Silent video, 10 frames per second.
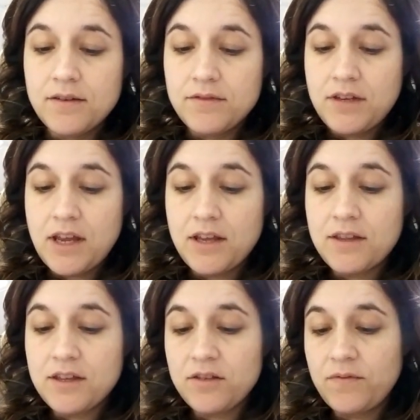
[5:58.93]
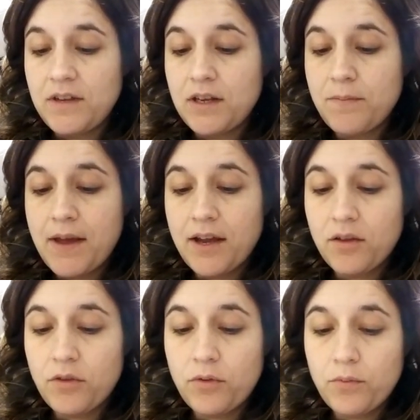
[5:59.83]
Take this, feed it back
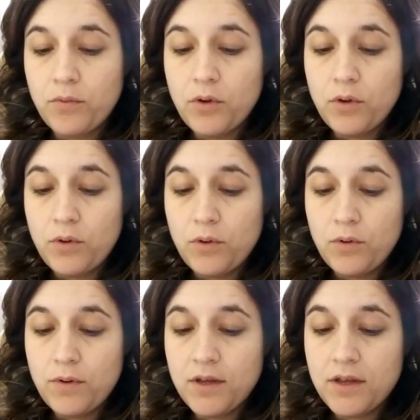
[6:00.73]
through.